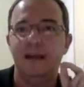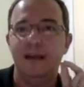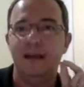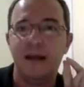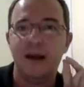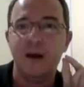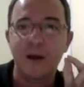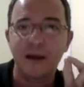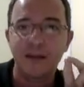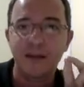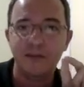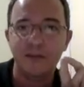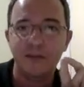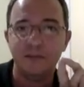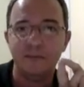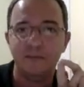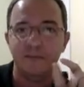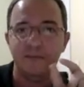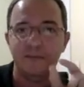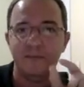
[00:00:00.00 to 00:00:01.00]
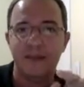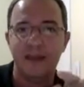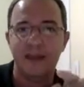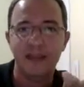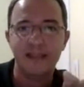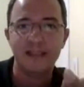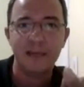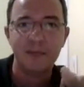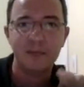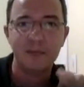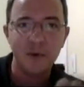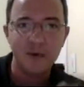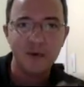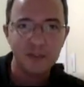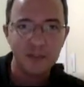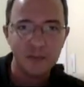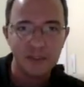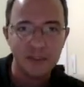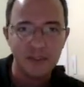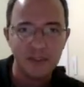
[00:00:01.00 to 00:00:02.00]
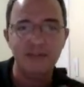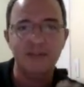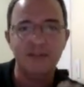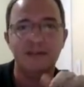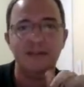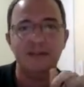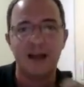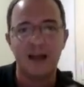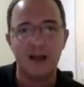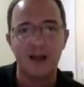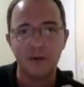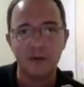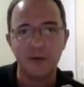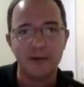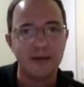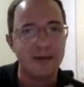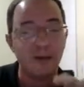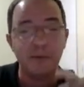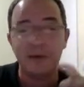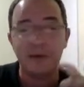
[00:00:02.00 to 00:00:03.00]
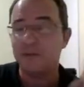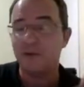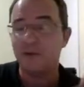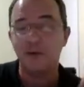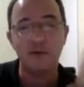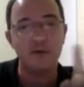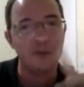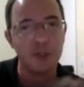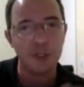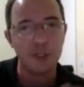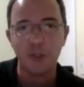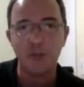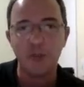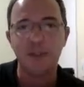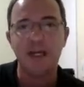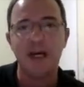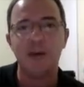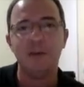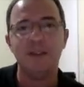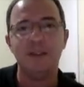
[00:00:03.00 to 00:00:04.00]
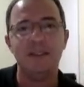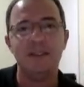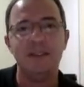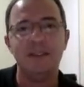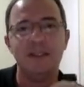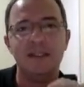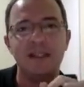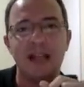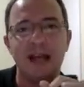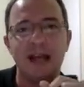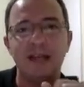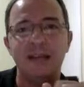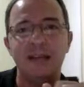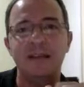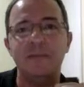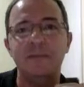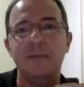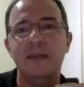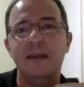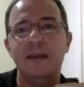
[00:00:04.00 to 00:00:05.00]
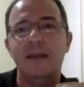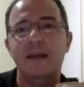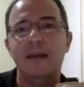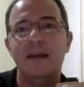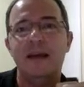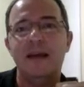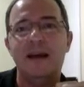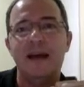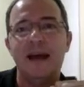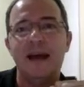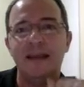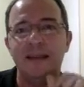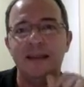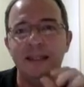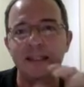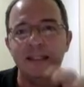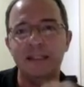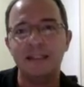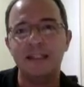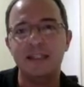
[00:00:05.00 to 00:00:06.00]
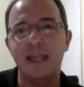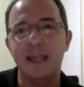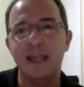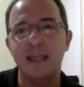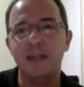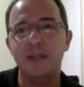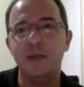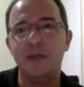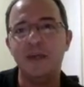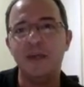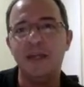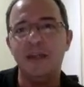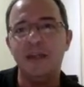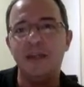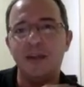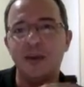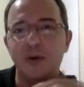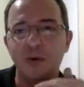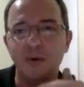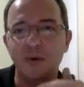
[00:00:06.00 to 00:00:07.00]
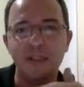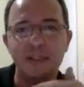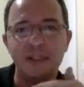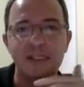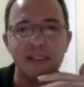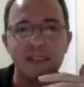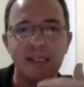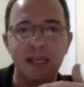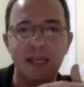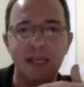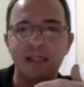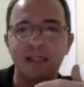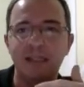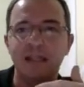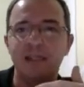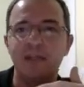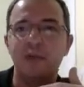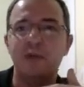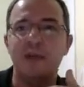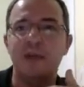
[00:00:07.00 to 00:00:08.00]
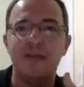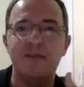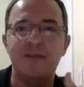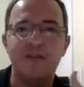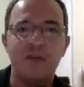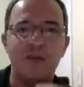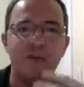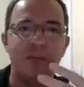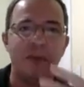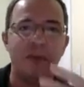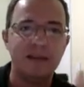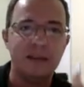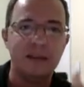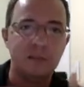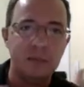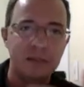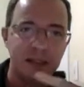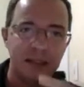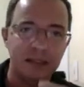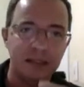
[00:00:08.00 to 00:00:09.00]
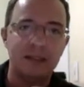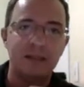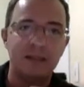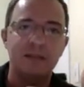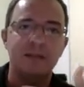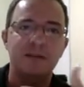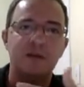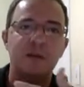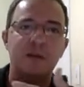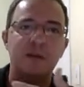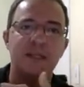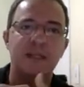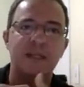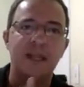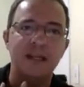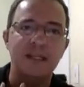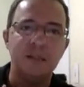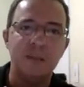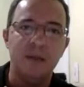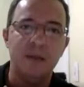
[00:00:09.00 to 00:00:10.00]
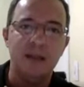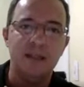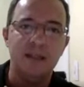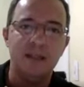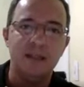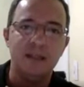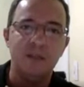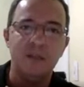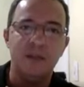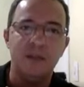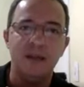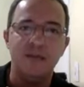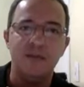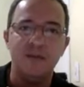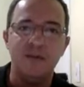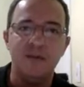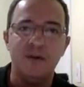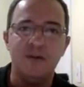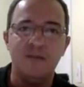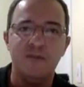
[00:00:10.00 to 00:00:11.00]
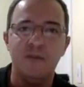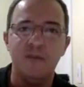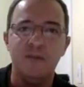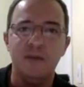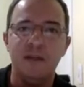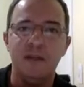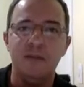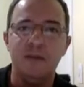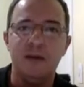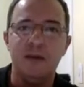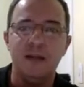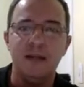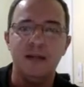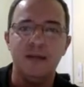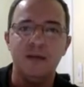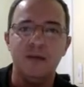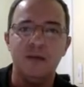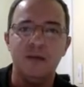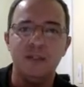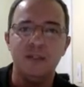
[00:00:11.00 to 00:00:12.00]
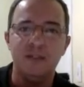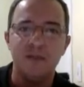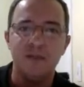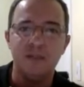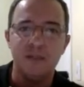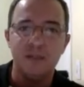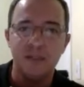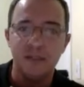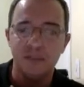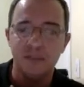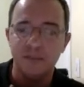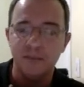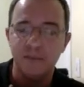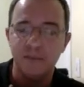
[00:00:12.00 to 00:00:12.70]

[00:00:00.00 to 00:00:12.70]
However, as I'm going to see now, I'm going to show now in this slide, at this stage, we can only say that we have compatibility with the expected behavior of a many-body quantum system.